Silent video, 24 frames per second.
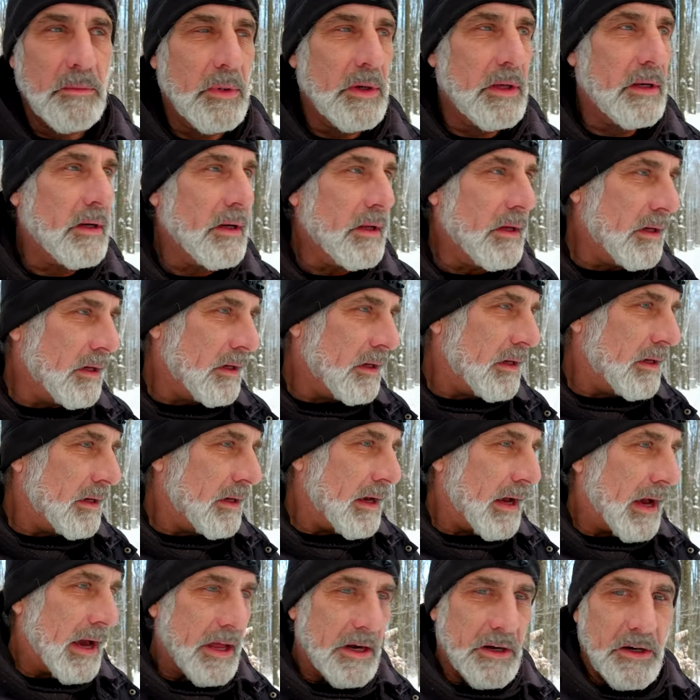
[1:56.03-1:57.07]
But
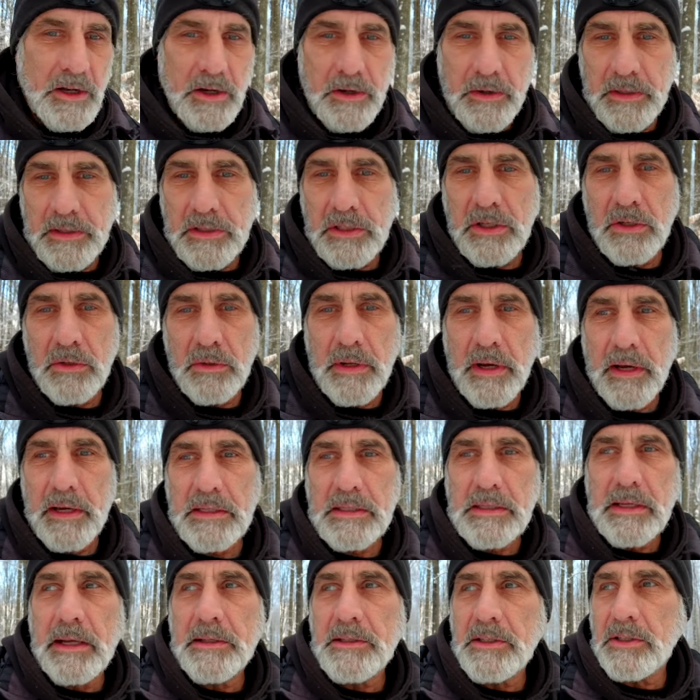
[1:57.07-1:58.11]
I don't know, it's too
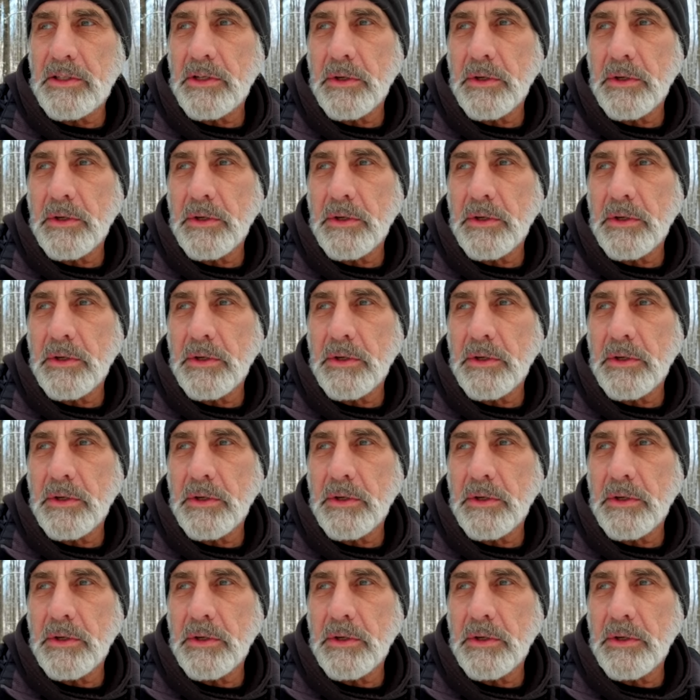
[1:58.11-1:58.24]
nice not to